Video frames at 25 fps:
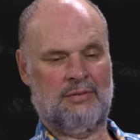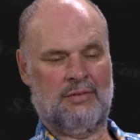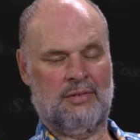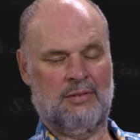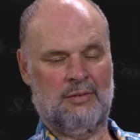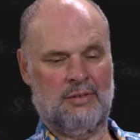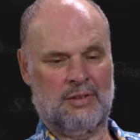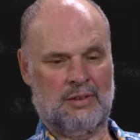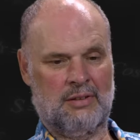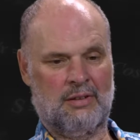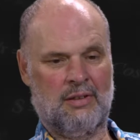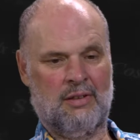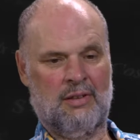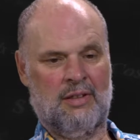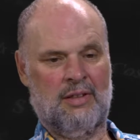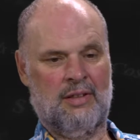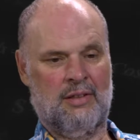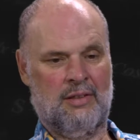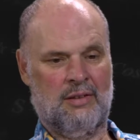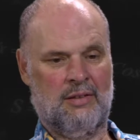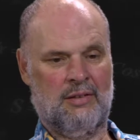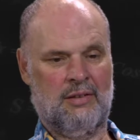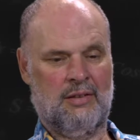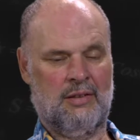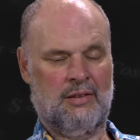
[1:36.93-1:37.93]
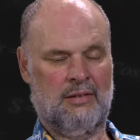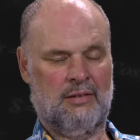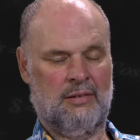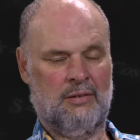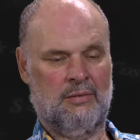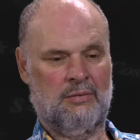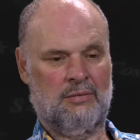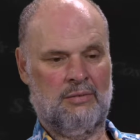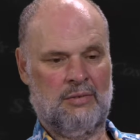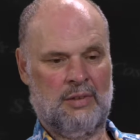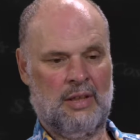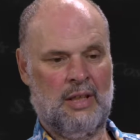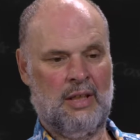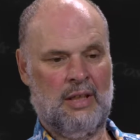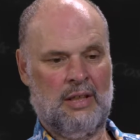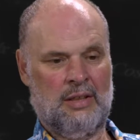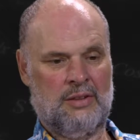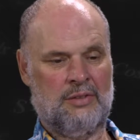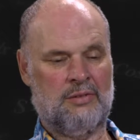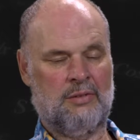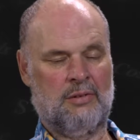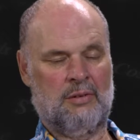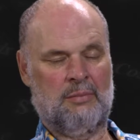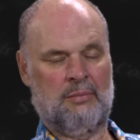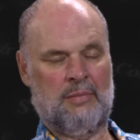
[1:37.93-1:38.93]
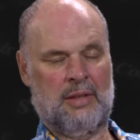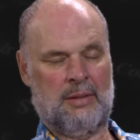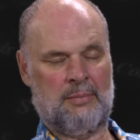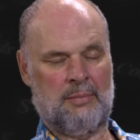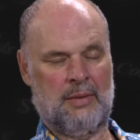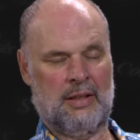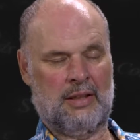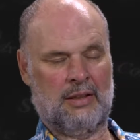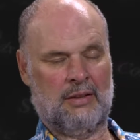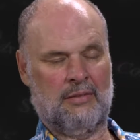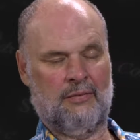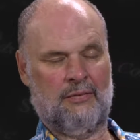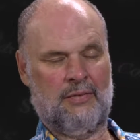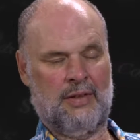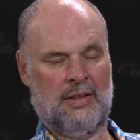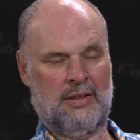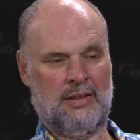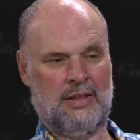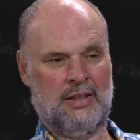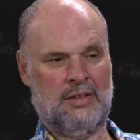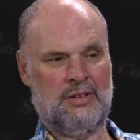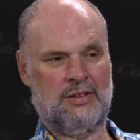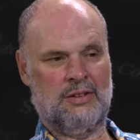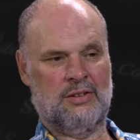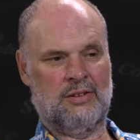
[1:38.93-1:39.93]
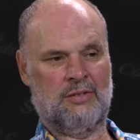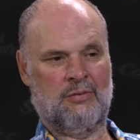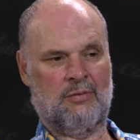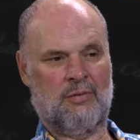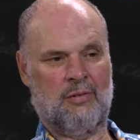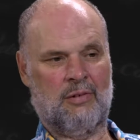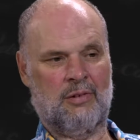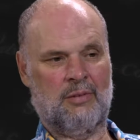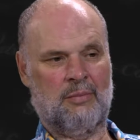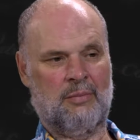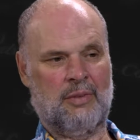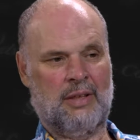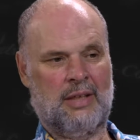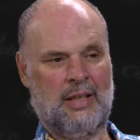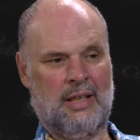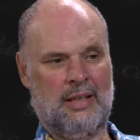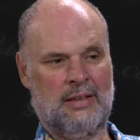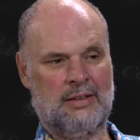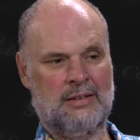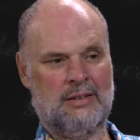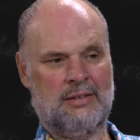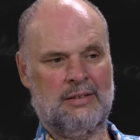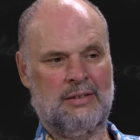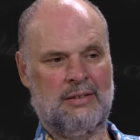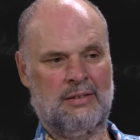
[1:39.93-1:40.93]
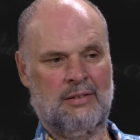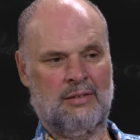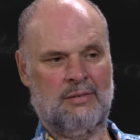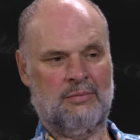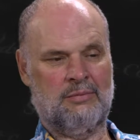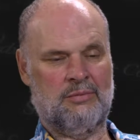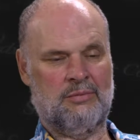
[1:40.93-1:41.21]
There was a guy there that was doing mathematical foundations of quantum mechanics, and